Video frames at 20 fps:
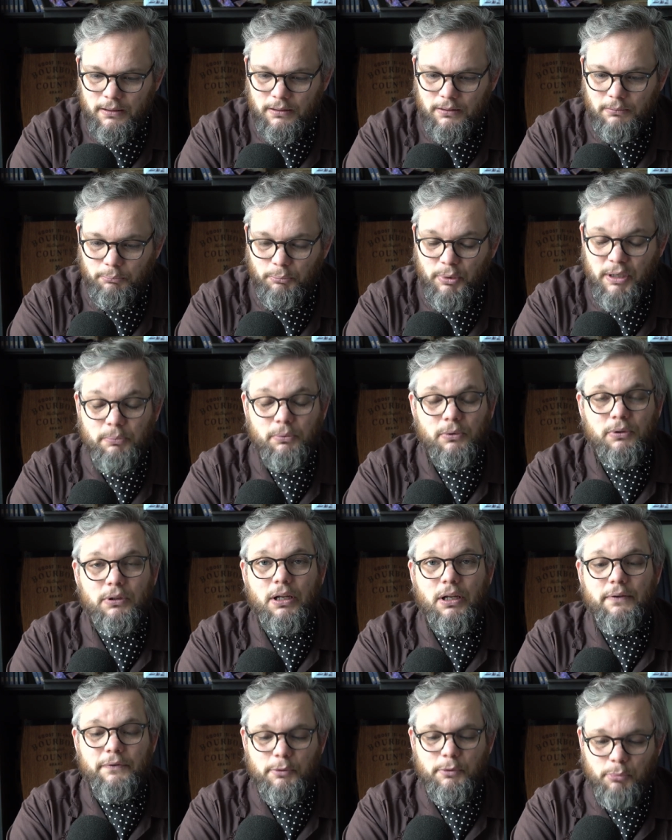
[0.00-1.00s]
People
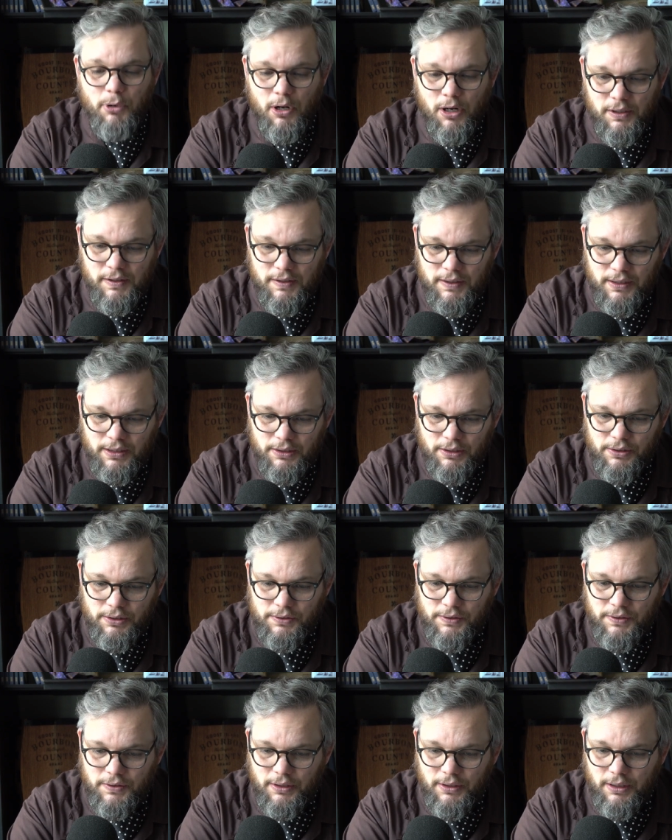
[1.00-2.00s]
love the
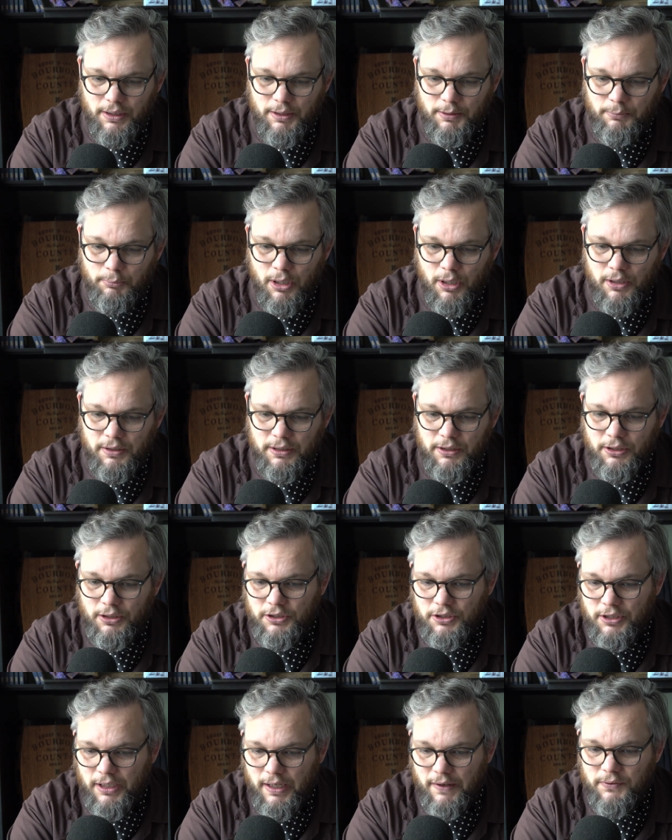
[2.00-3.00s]
bartenders, bartender
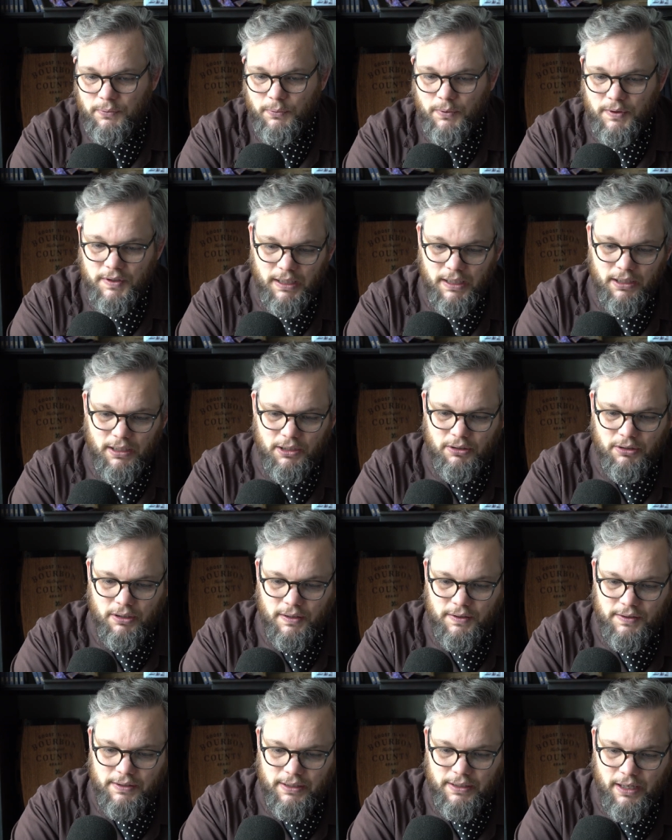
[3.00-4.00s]
chefs, whiskey industry
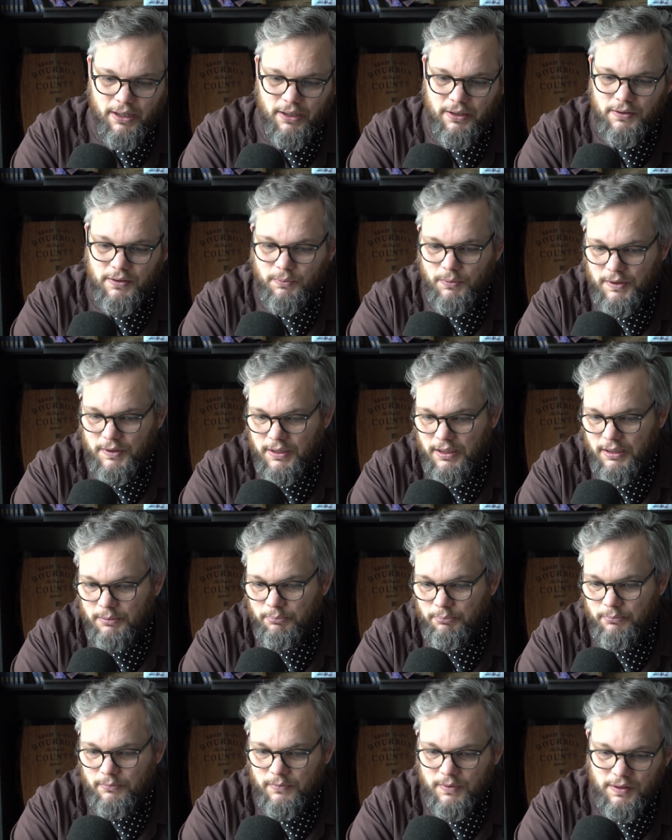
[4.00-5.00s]
insiders, whiskey
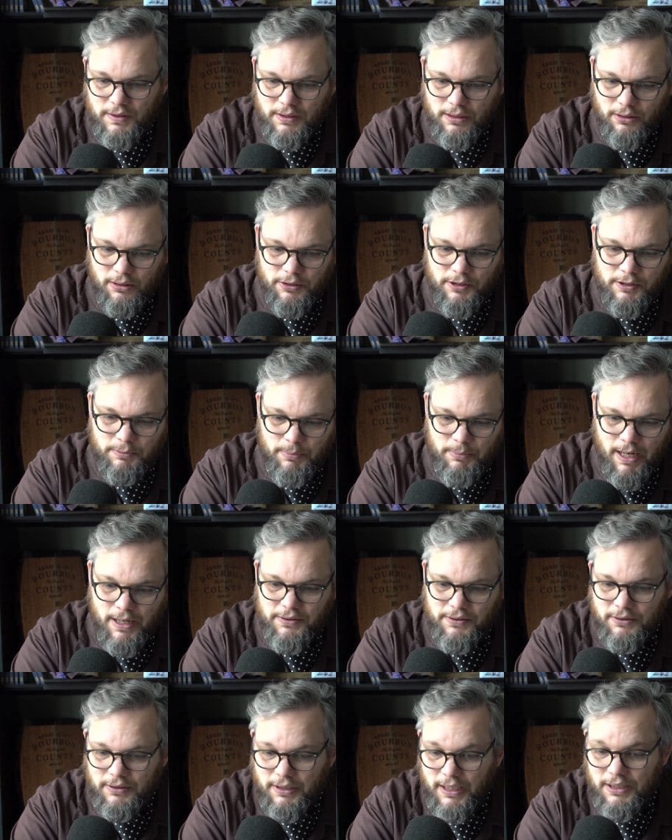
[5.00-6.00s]
distillers,
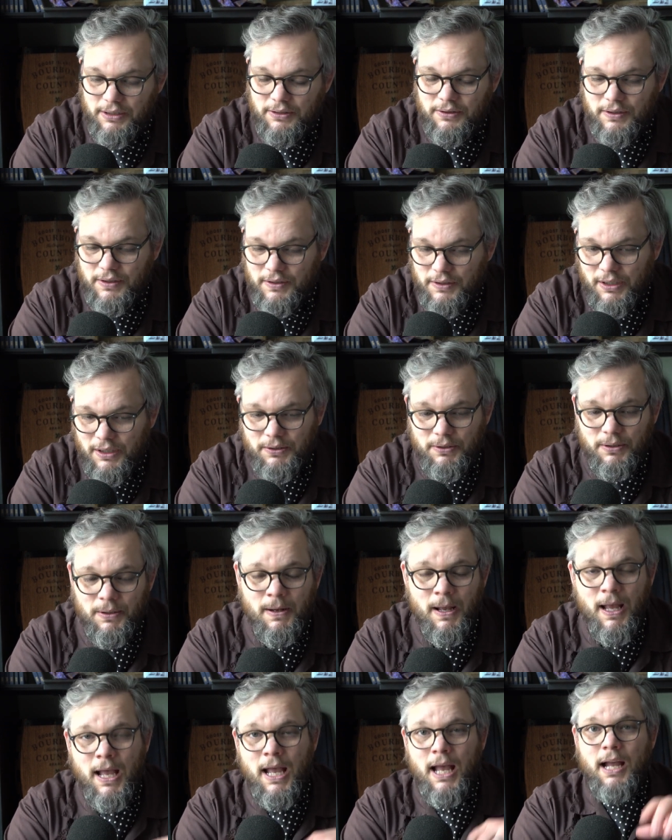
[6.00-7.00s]
master tasters, etc.
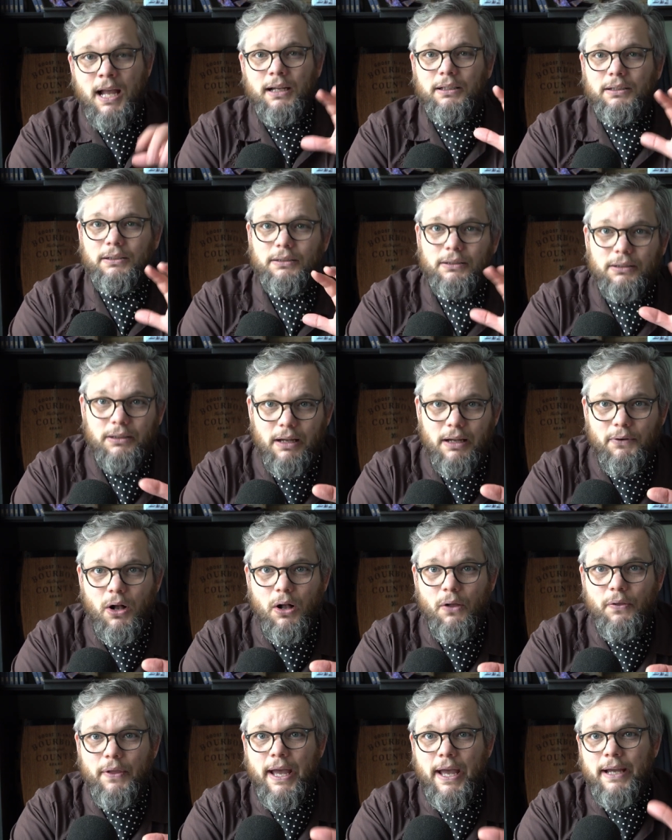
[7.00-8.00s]
Love
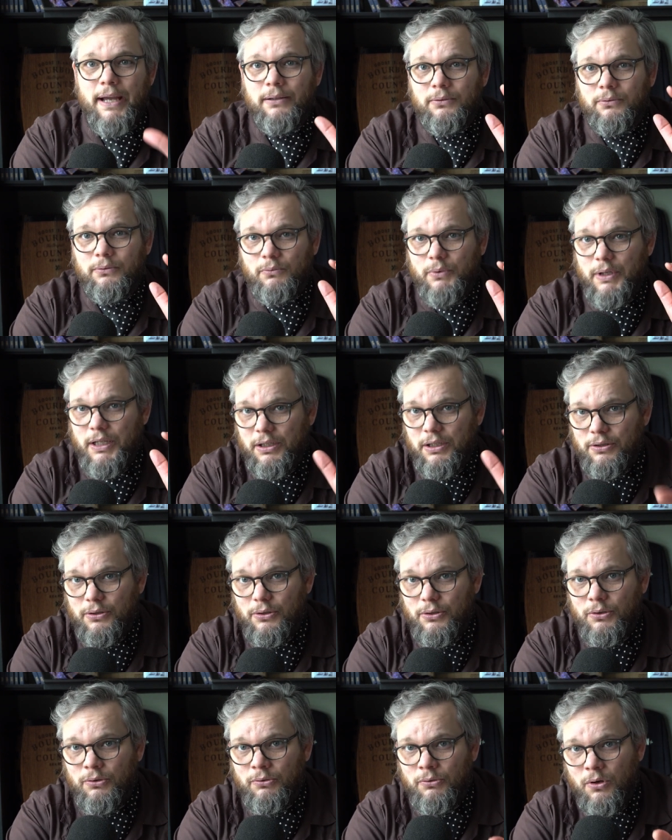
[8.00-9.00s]
all that. We can
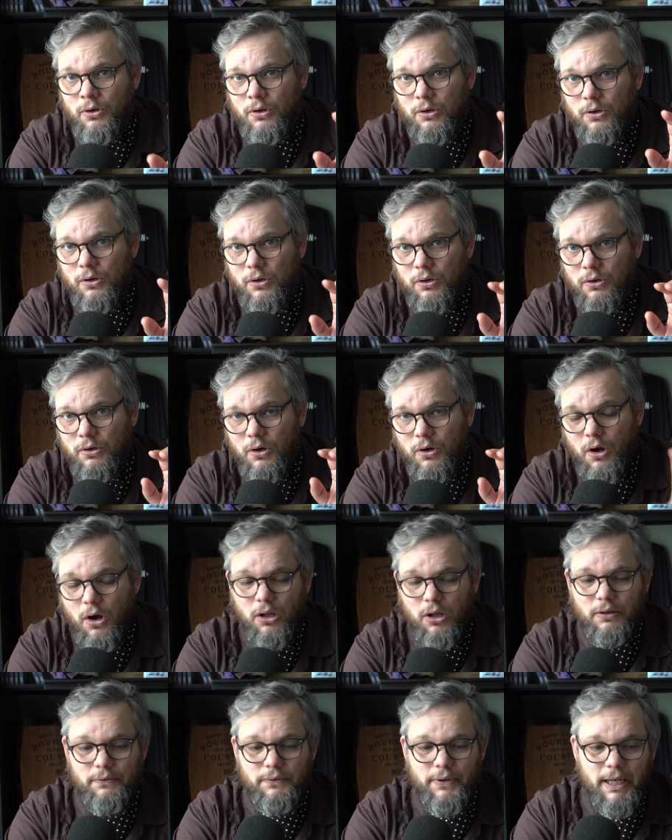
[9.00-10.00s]
do
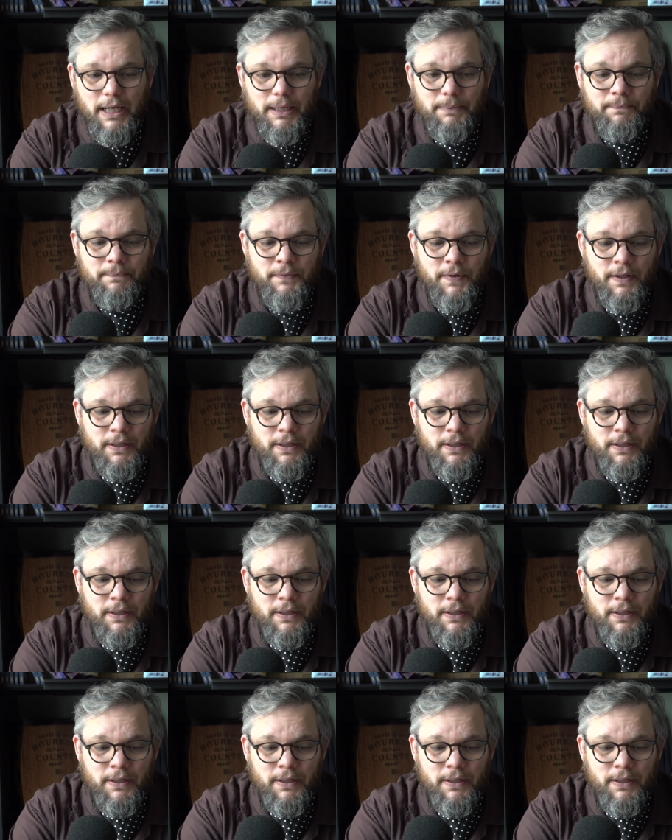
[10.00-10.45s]
all of that.